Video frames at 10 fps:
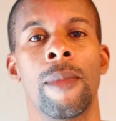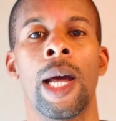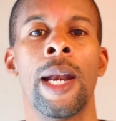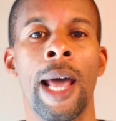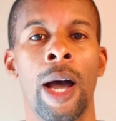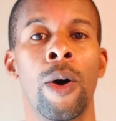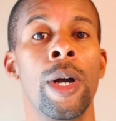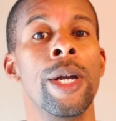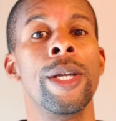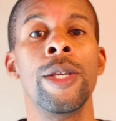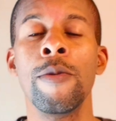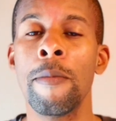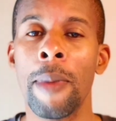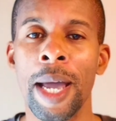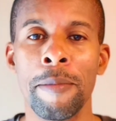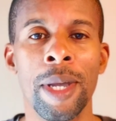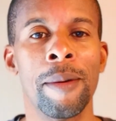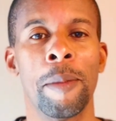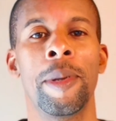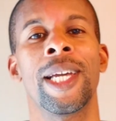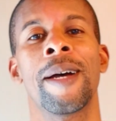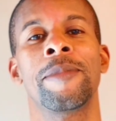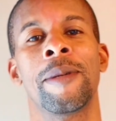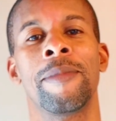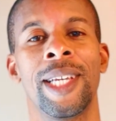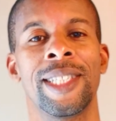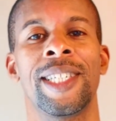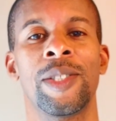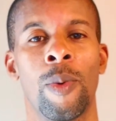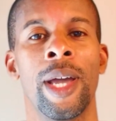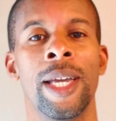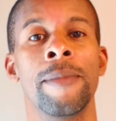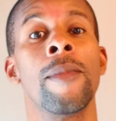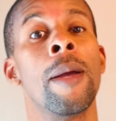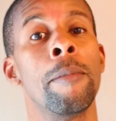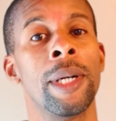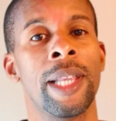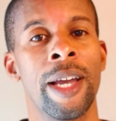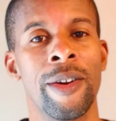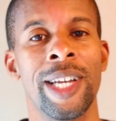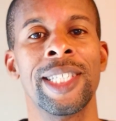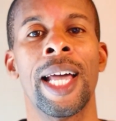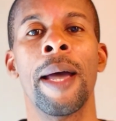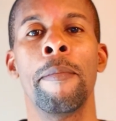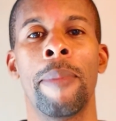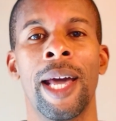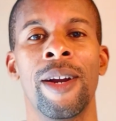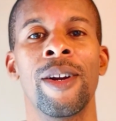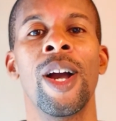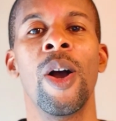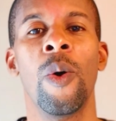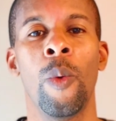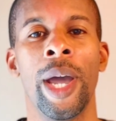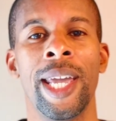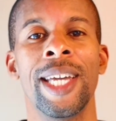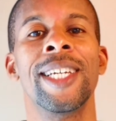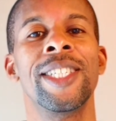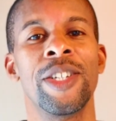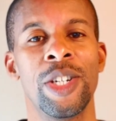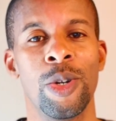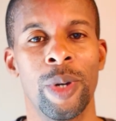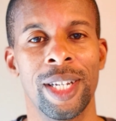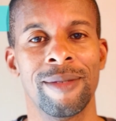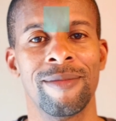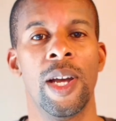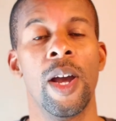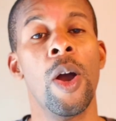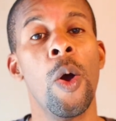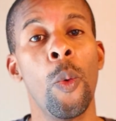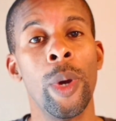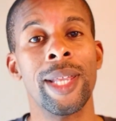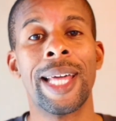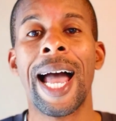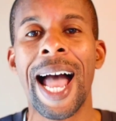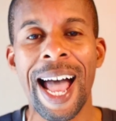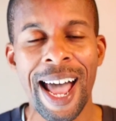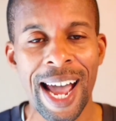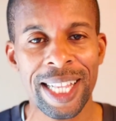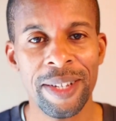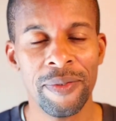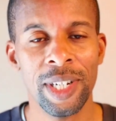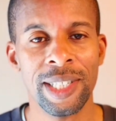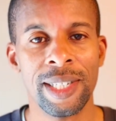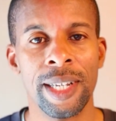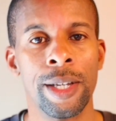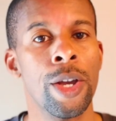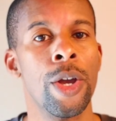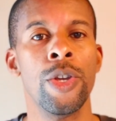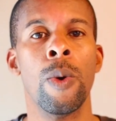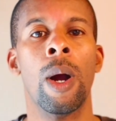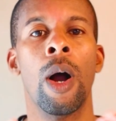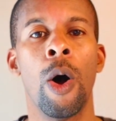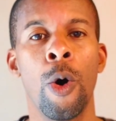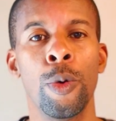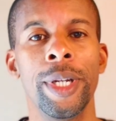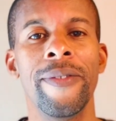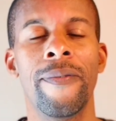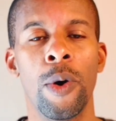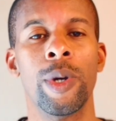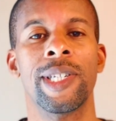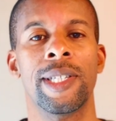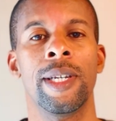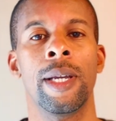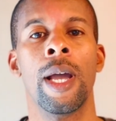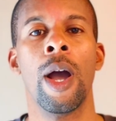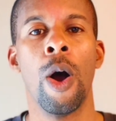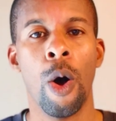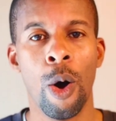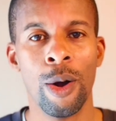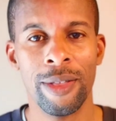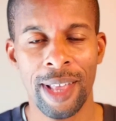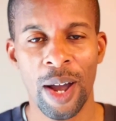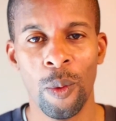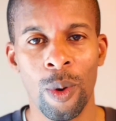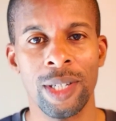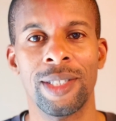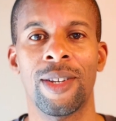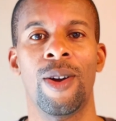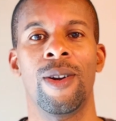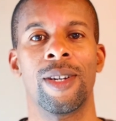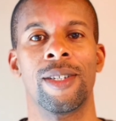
Now, you might be able to pick up some things this way, but there is a better way to do it. With active listening, you are only focusing on that one song.